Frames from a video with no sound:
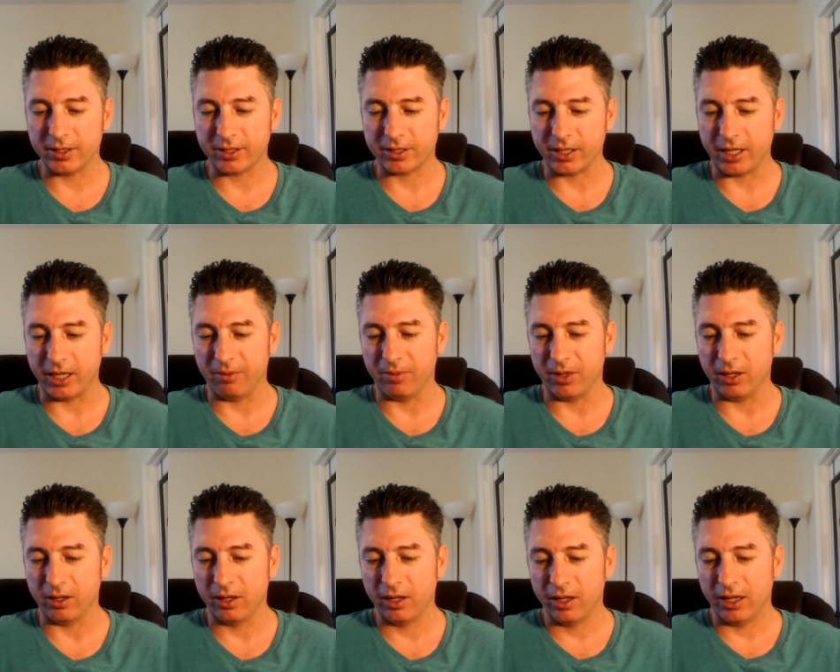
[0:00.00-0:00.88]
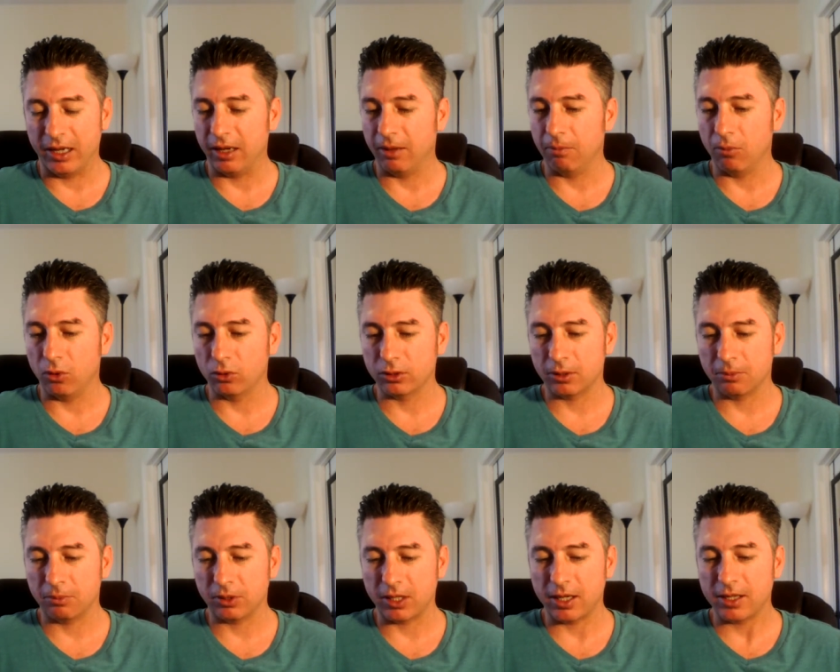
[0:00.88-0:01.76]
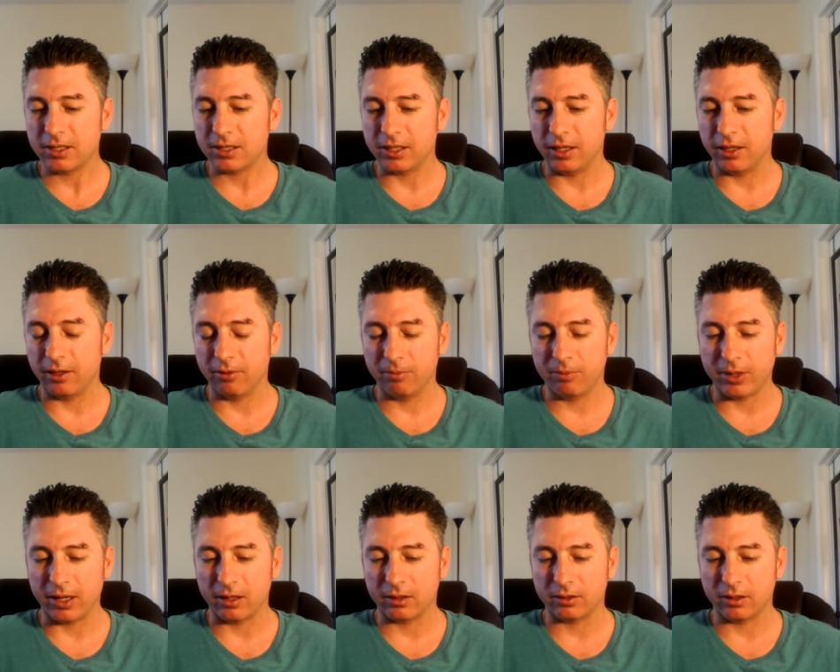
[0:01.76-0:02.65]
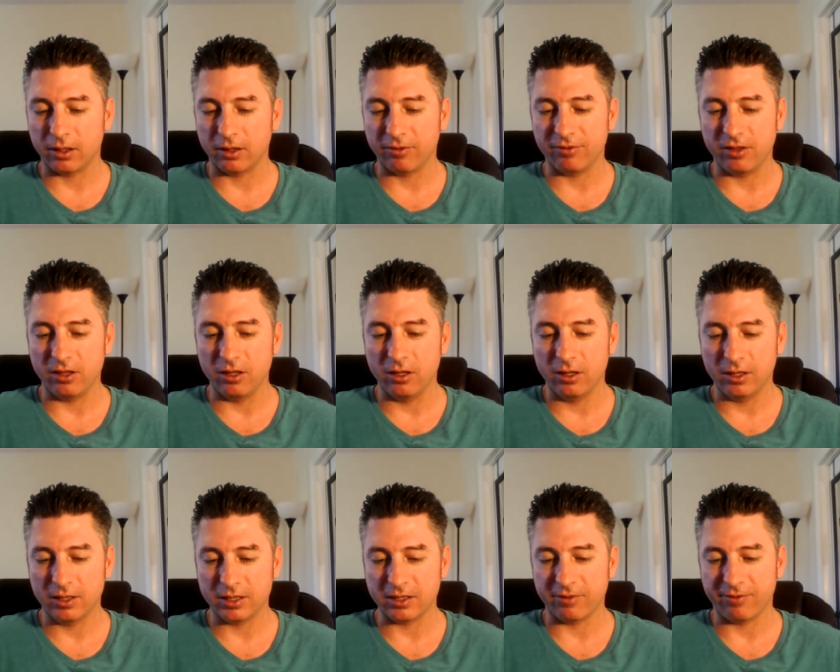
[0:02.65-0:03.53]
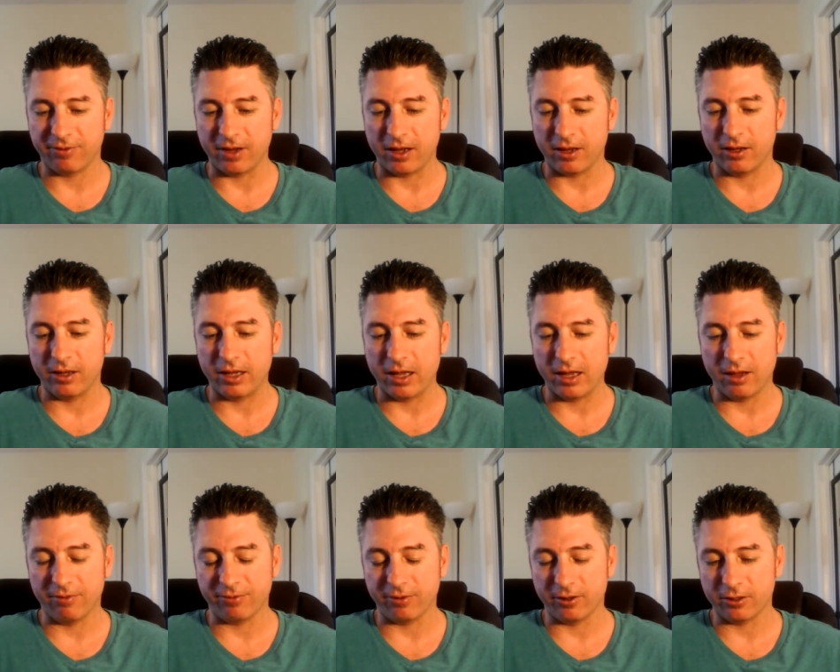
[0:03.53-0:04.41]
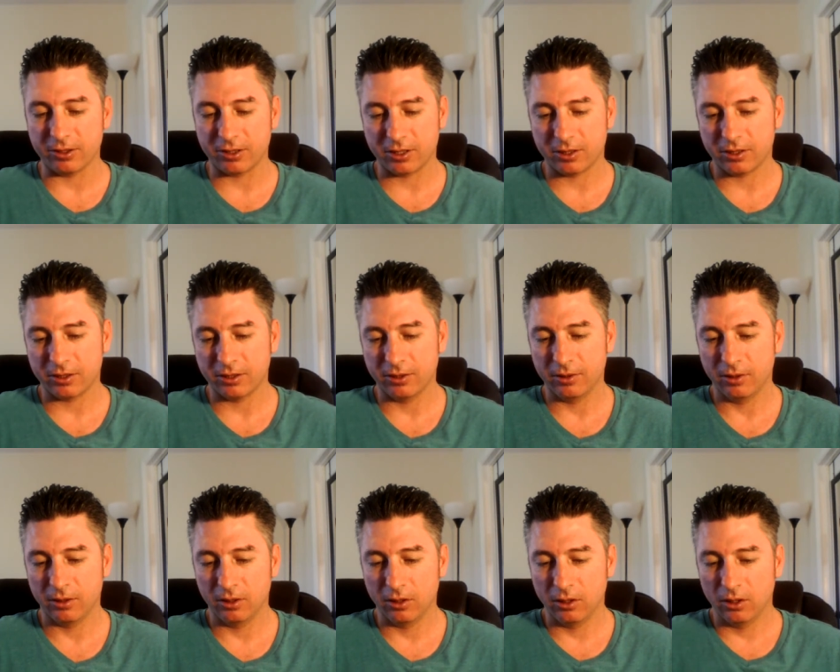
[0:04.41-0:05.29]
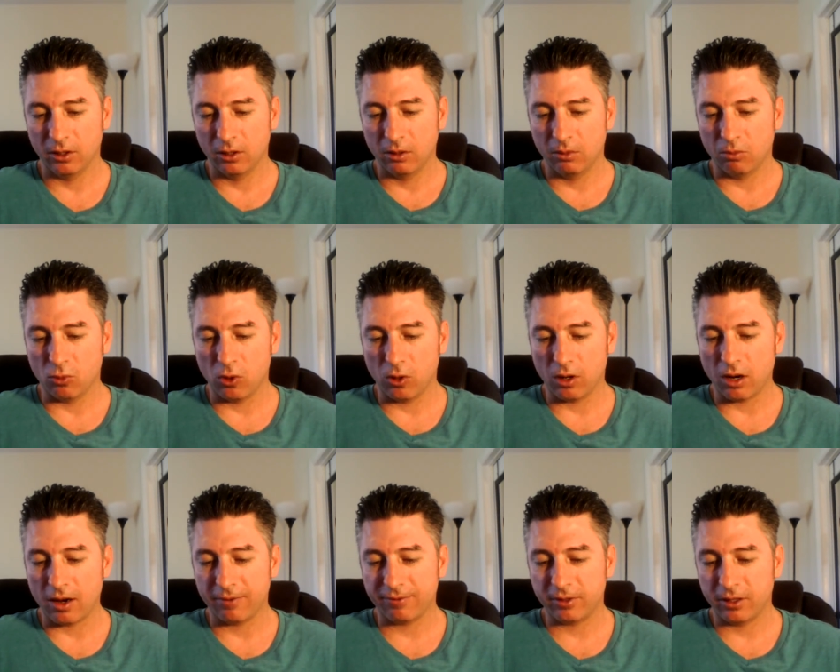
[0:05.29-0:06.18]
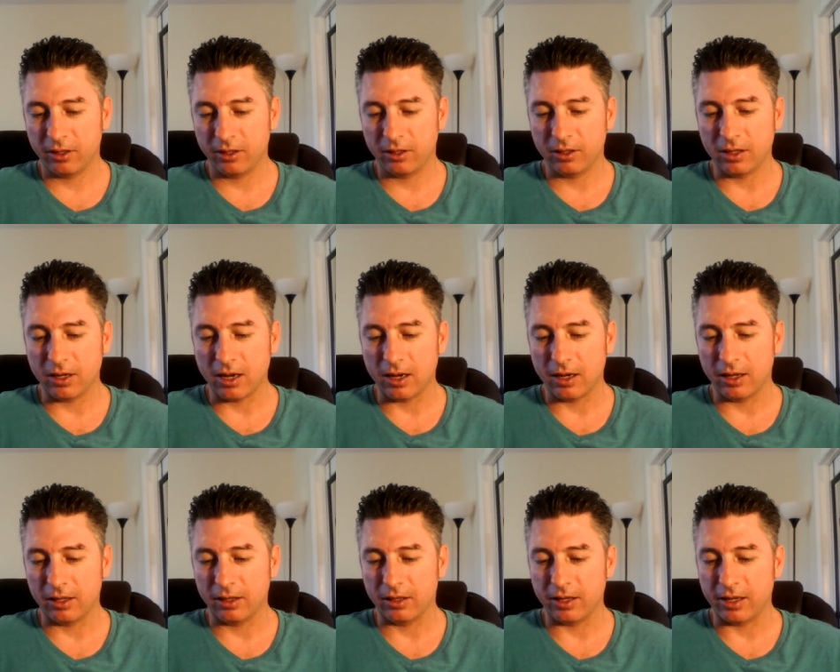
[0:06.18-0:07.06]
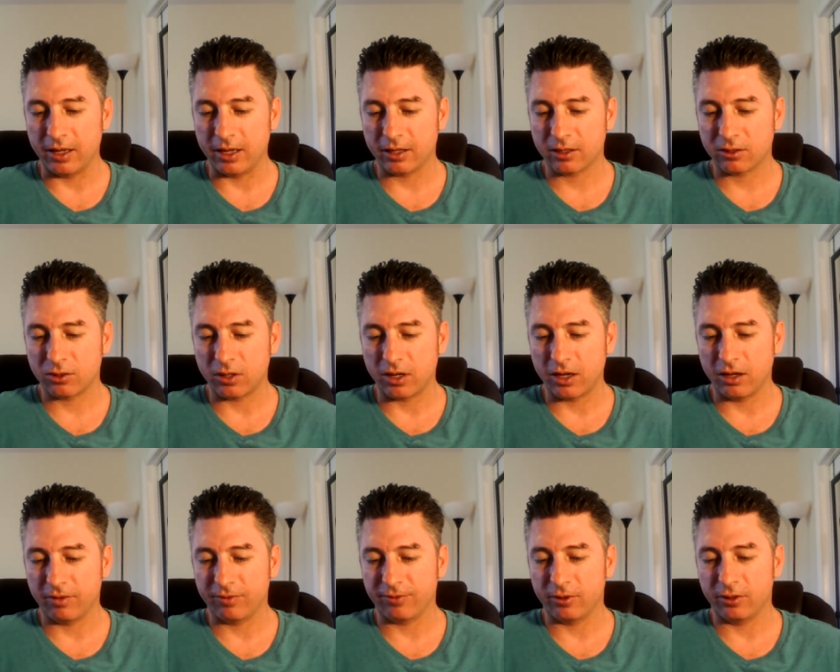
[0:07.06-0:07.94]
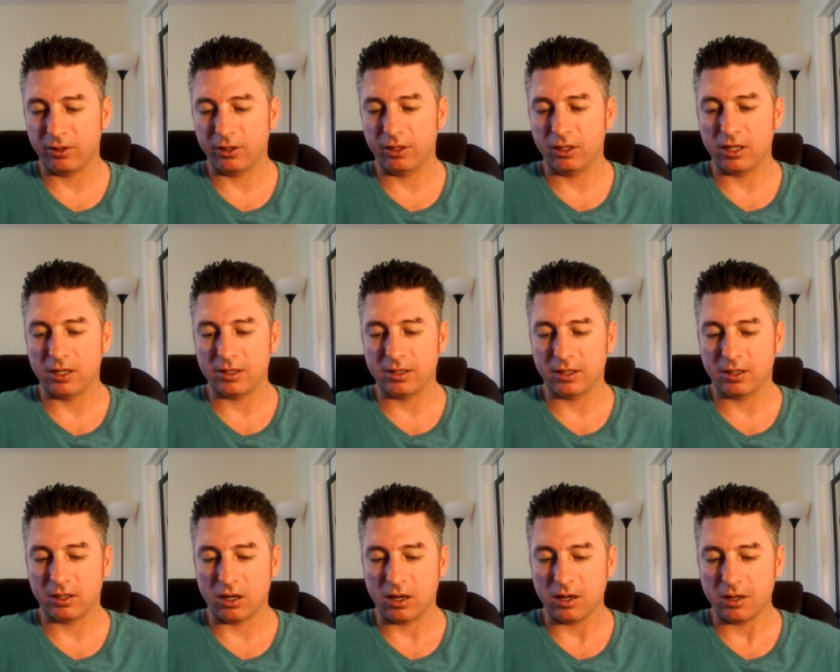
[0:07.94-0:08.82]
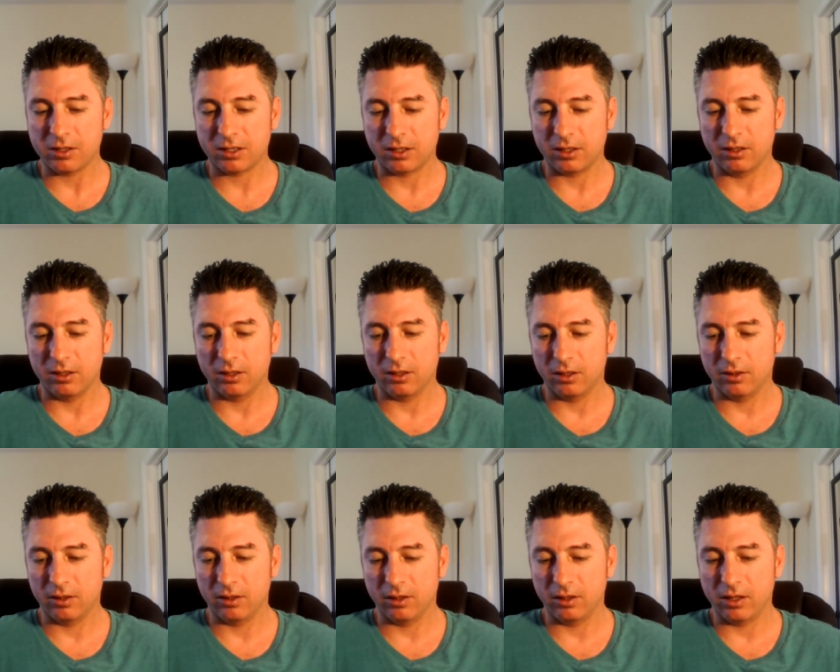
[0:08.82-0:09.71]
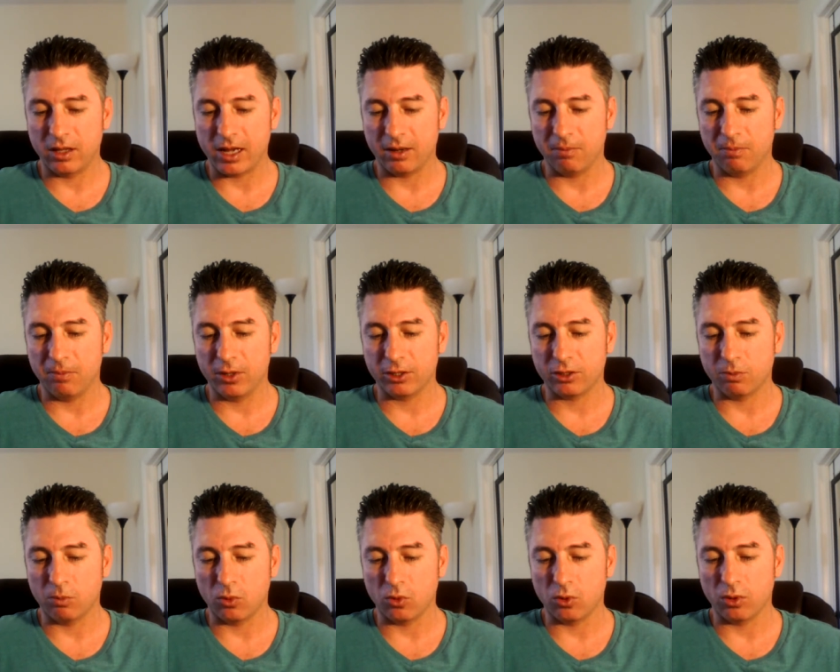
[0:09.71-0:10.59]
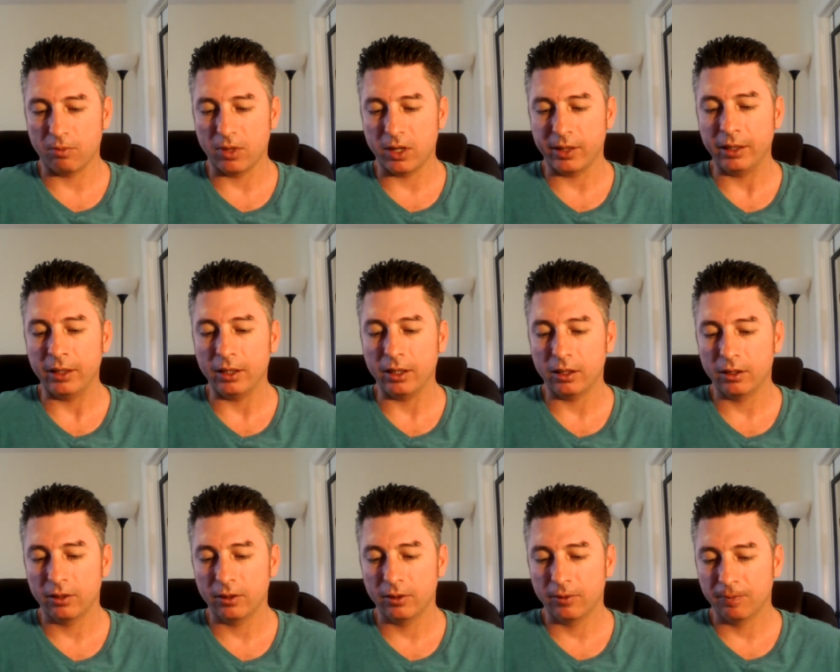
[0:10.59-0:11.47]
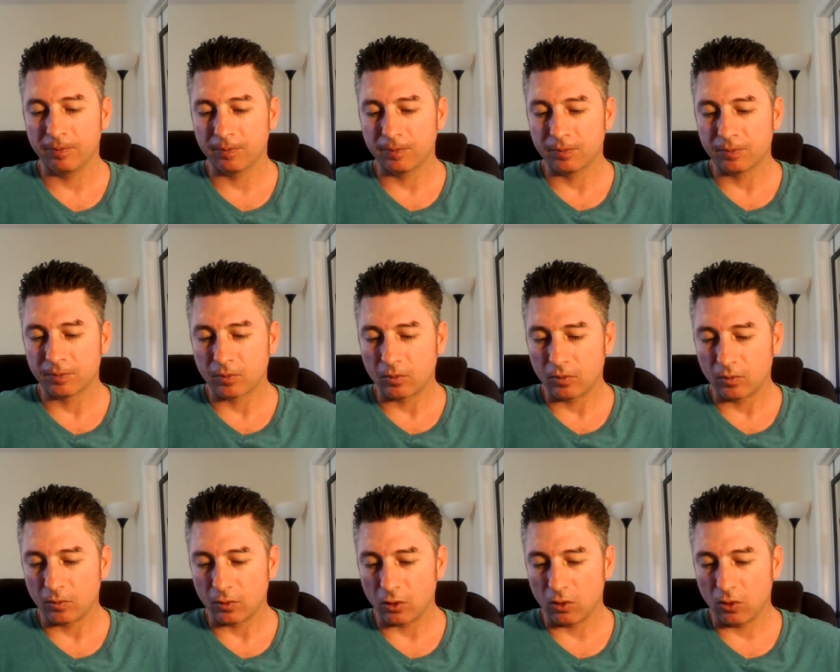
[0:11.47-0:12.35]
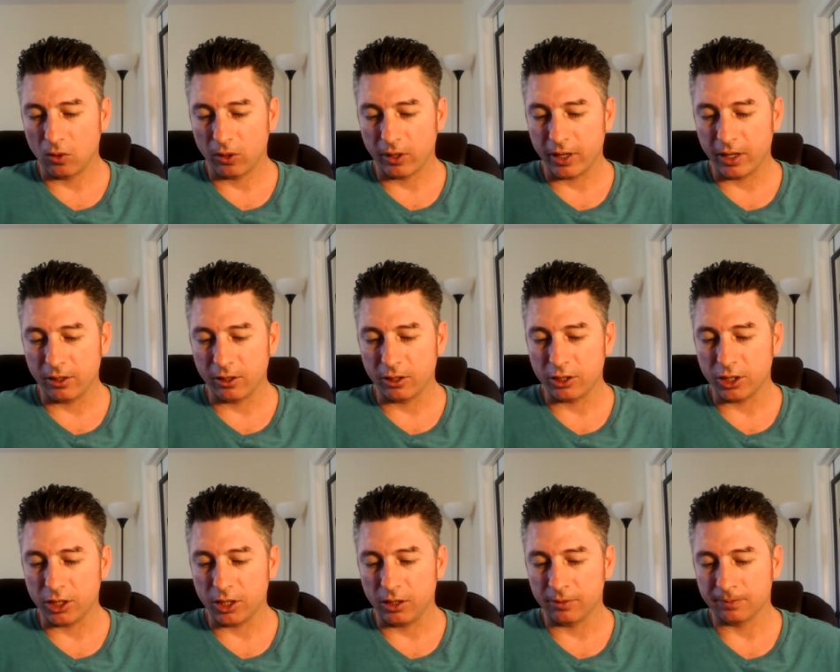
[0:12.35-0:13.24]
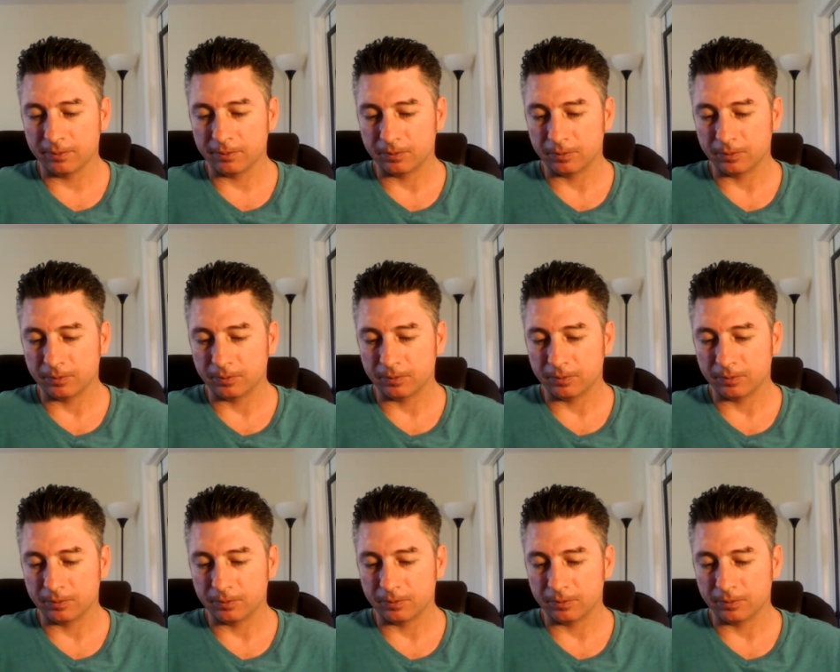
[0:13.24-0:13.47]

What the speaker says: a statement and multiplies the impact of his efforts. More often than not, the extra effort doesn't cost that much more money or energy.